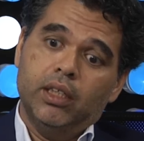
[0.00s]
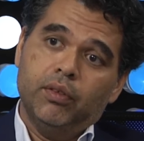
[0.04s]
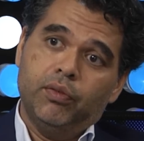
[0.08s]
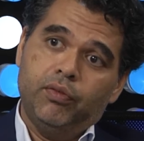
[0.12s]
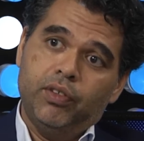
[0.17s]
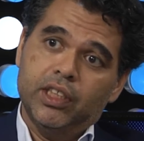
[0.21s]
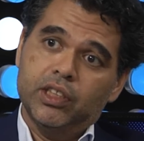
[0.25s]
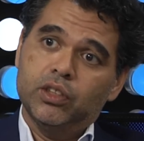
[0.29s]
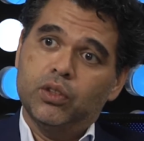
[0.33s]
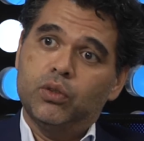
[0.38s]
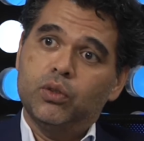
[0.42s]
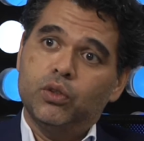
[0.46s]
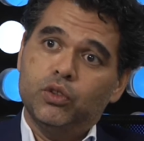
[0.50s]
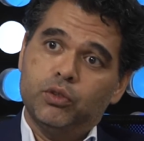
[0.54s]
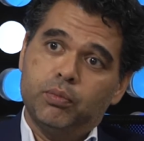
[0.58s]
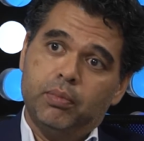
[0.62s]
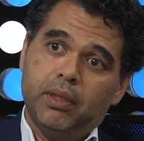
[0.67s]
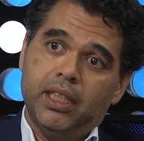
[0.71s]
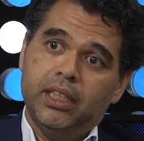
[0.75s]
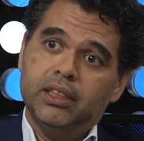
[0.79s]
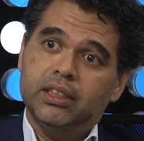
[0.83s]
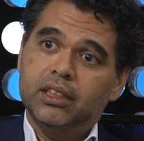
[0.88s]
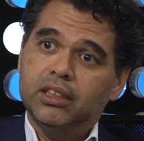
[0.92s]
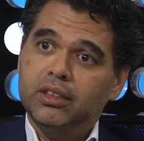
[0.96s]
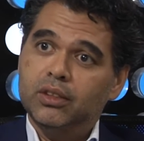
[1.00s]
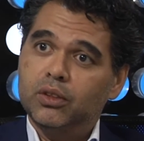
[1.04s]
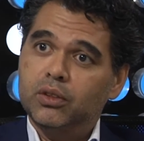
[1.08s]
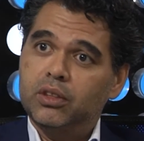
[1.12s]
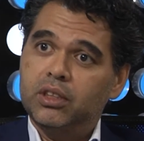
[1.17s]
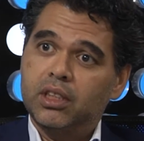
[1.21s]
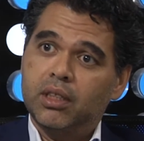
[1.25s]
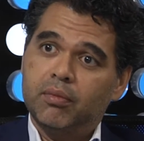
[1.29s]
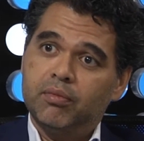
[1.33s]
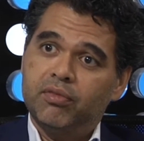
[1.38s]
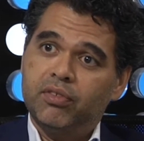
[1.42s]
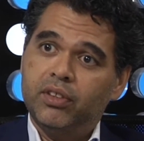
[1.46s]
the physical space is not
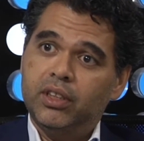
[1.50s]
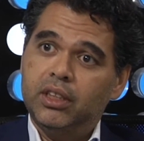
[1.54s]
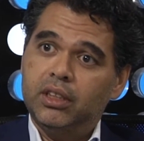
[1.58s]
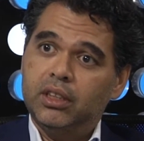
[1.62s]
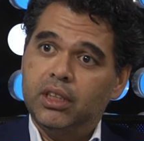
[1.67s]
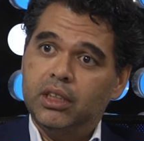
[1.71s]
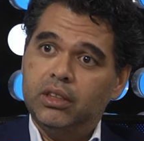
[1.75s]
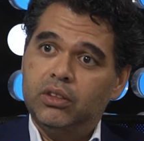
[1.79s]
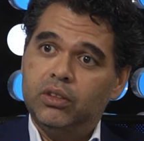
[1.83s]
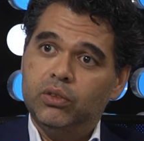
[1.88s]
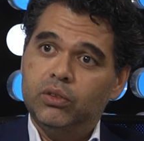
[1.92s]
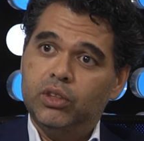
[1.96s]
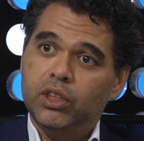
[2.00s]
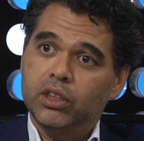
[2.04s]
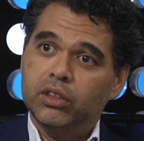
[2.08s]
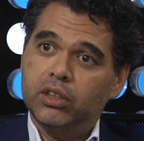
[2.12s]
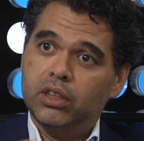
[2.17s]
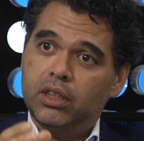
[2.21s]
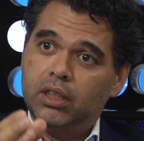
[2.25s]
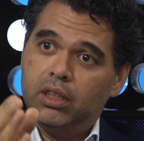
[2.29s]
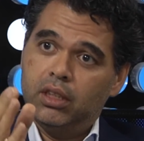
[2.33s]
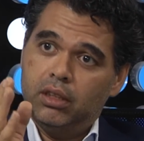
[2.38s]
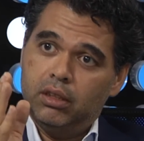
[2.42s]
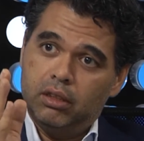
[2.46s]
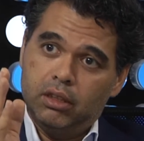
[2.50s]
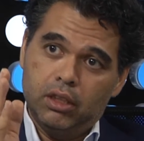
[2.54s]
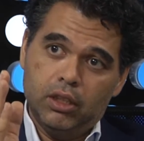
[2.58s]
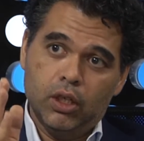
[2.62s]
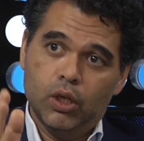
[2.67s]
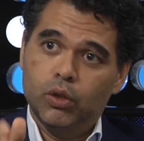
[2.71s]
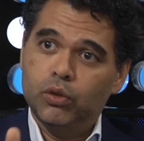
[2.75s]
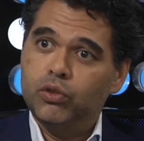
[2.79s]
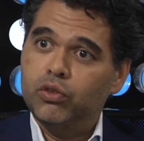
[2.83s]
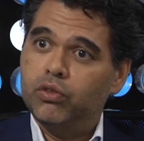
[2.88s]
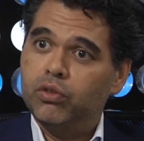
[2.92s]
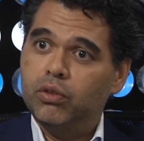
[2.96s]
something that you just
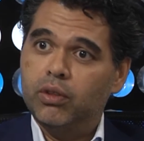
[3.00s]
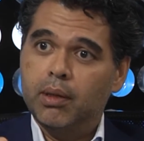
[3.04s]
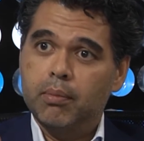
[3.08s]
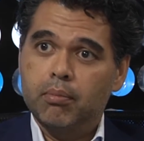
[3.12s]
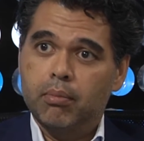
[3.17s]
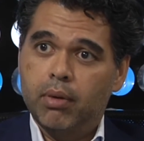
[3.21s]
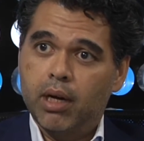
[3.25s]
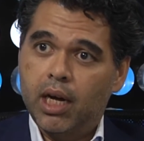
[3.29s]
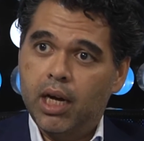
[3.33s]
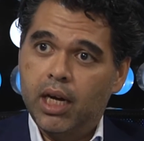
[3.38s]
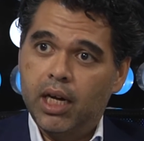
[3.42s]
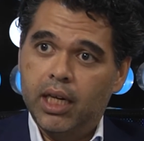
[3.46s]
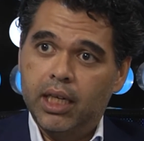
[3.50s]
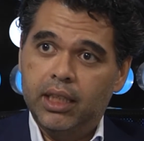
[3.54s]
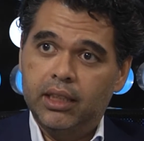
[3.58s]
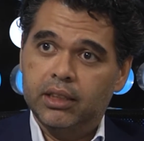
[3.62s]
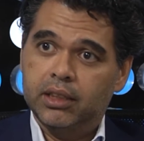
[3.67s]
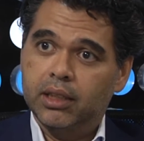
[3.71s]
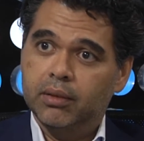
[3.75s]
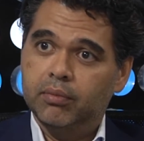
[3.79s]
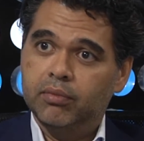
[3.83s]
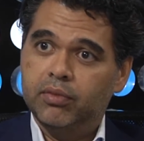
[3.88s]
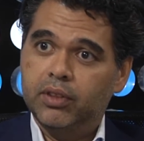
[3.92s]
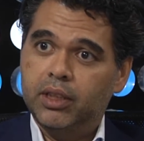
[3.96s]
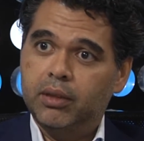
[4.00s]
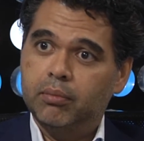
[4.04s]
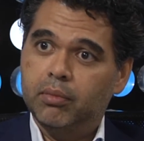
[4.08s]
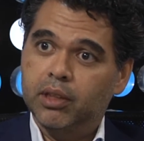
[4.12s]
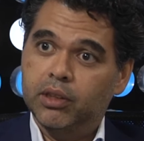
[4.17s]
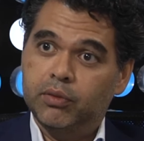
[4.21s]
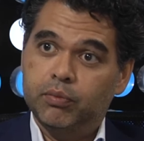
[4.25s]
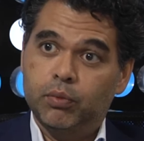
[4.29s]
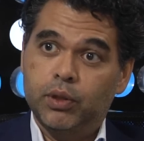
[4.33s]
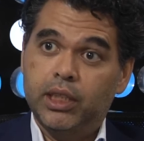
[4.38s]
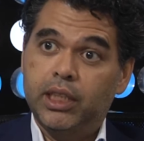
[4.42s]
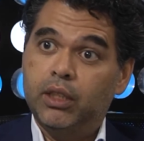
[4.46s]
go through and buy something,
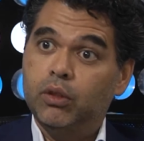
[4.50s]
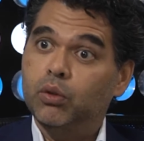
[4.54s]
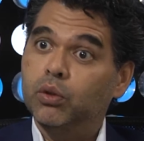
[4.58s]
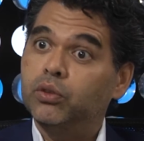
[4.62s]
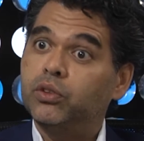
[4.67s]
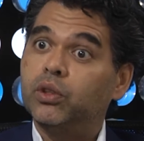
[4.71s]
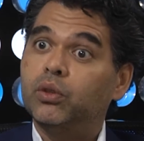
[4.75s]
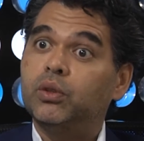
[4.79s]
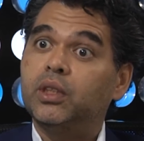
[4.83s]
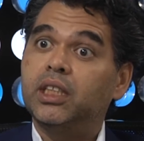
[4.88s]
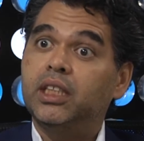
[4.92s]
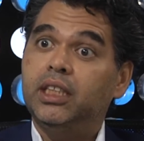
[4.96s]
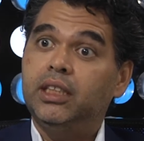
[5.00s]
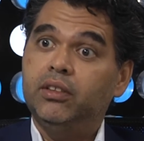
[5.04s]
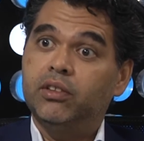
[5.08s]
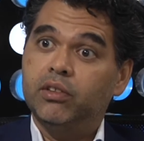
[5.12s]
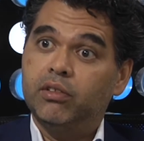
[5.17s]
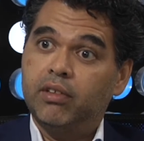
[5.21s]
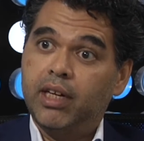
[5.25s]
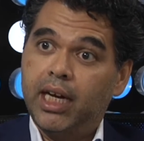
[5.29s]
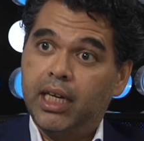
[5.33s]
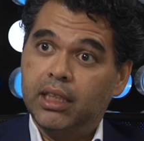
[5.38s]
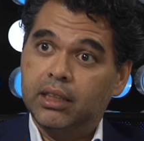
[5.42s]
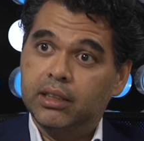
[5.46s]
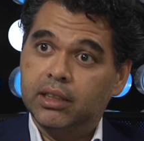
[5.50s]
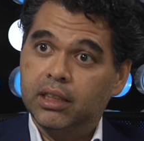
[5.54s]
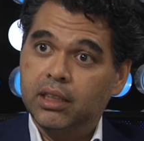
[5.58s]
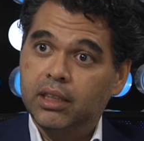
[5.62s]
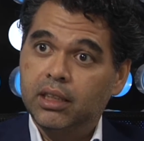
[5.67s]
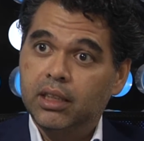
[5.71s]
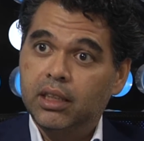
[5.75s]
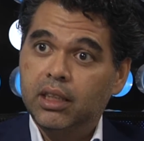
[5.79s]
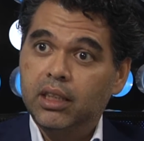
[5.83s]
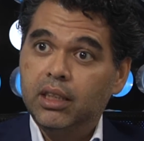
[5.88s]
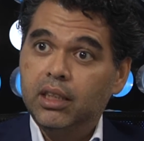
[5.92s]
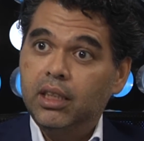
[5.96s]
but where you also can interact
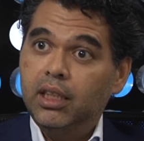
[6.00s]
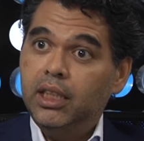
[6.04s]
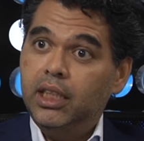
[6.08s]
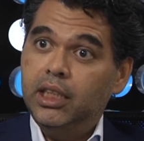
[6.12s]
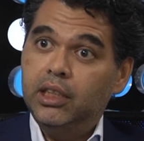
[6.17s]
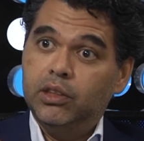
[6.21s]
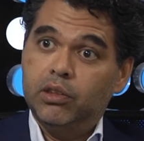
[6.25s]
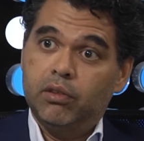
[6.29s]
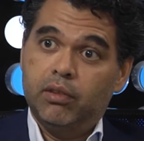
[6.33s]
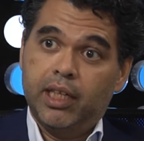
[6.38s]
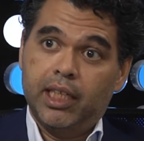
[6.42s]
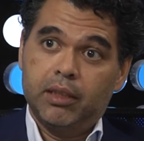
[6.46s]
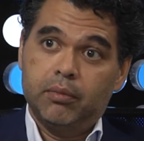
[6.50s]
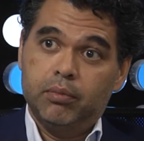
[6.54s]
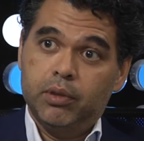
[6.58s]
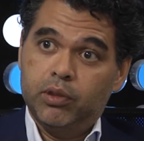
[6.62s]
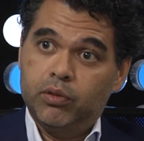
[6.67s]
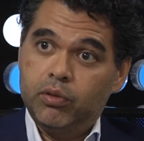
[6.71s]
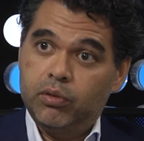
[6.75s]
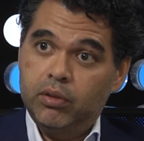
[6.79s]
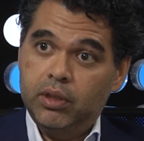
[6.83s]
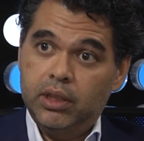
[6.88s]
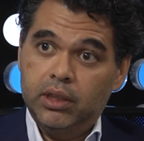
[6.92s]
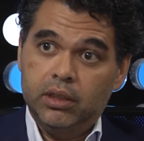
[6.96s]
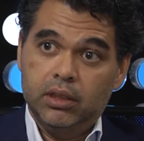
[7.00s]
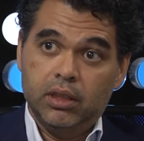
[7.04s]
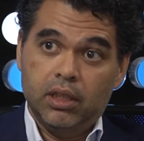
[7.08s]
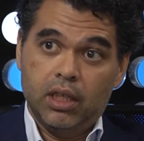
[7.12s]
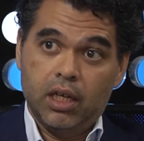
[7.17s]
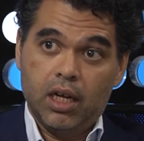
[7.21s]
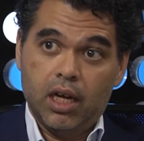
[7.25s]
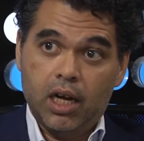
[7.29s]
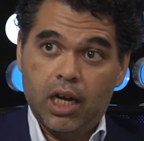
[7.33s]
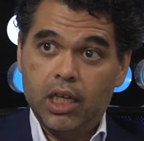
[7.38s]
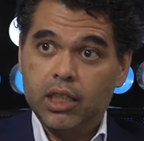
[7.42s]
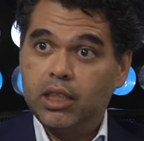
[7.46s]
between
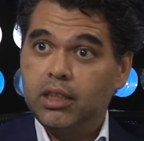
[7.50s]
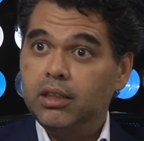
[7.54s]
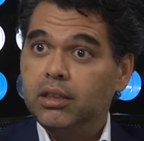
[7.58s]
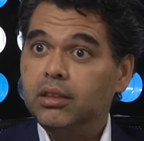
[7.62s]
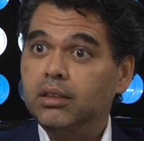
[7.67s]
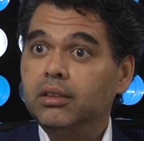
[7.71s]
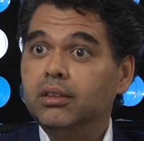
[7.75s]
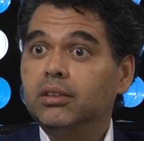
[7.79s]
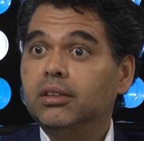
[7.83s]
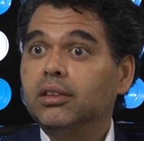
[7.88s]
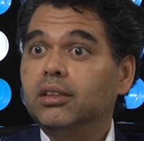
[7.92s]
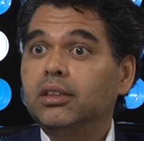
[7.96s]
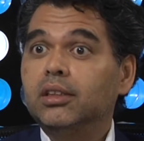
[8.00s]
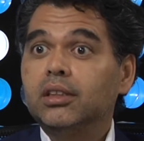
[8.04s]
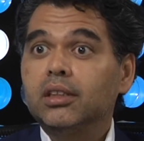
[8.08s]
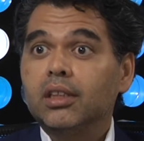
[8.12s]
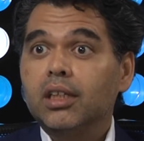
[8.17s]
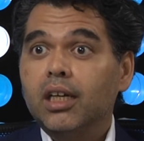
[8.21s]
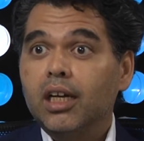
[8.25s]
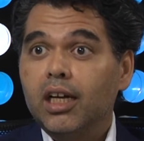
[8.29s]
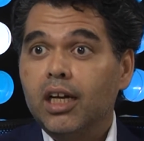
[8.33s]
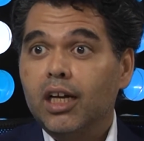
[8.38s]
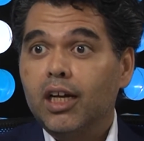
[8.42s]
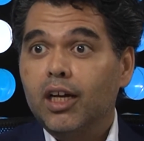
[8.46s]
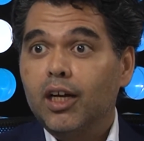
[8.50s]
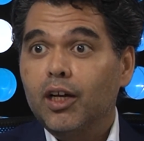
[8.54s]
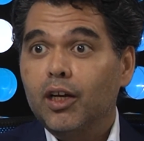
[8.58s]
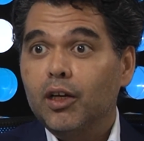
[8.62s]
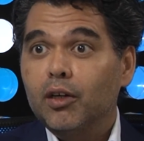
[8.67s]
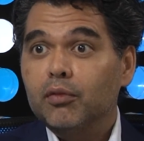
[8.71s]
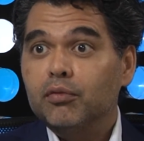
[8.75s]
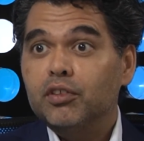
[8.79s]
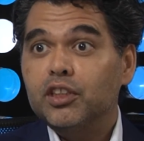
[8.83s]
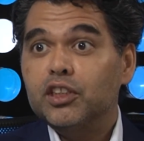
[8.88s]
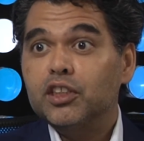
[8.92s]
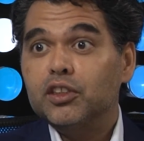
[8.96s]
other
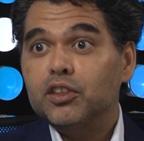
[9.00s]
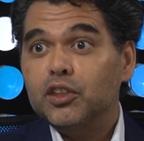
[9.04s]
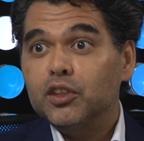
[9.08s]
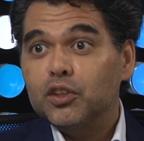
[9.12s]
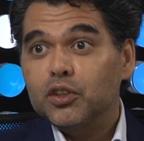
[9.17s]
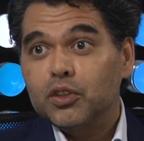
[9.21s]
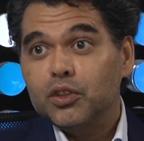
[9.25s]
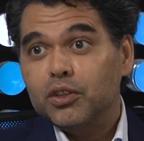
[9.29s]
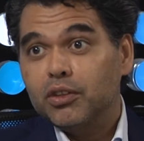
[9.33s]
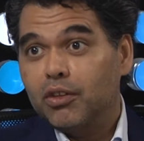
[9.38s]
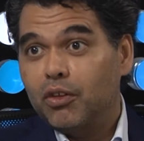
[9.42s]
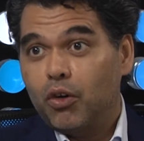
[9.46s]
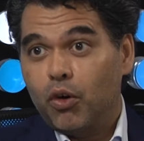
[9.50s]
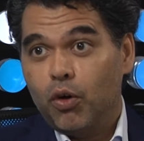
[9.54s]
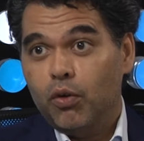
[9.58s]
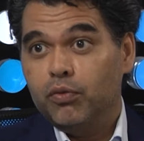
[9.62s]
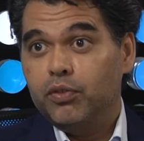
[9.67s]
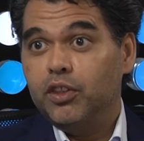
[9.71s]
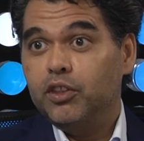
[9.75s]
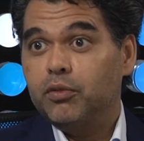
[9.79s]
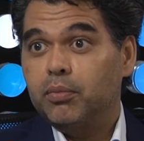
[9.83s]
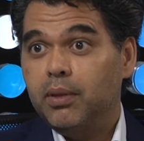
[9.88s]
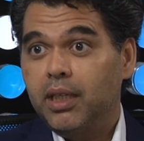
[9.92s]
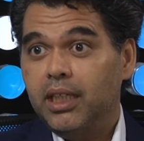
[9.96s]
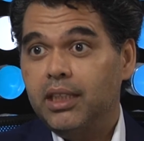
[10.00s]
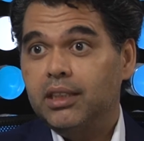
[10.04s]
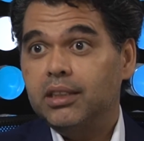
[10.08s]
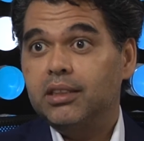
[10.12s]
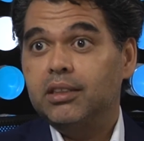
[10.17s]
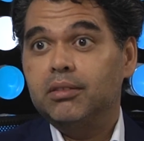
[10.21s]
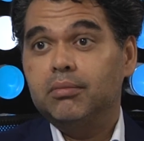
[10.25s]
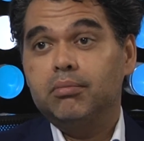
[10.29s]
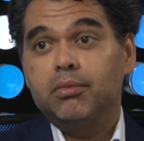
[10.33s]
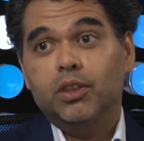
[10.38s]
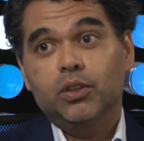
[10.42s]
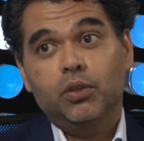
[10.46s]
visitors of the
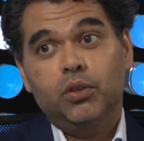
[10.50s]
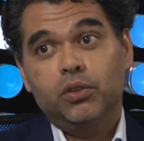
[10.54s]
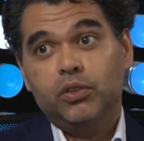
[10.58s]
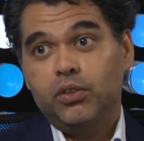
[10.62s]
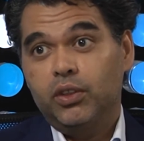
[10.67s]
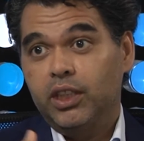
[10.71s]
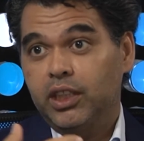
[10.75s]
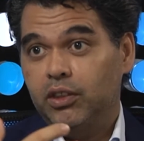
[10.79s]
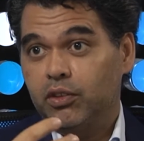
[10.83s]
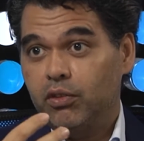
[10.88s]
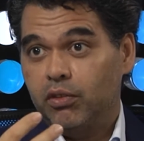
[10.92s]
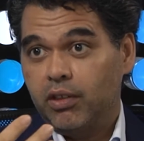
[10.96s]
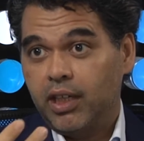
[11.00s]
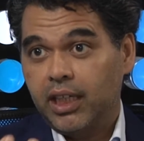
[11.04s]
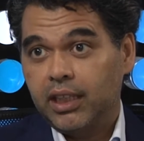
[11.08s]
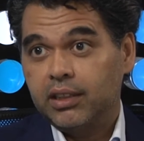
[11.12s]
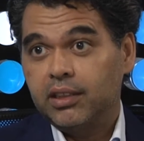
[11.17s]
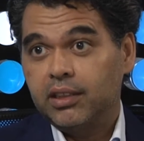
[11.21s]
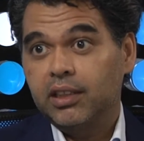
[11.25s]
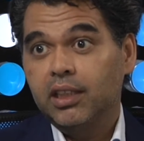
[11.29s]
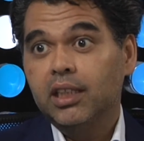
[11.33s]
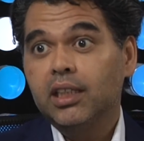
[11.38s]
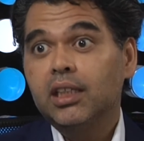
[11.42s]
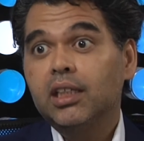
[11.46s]
space, but also interact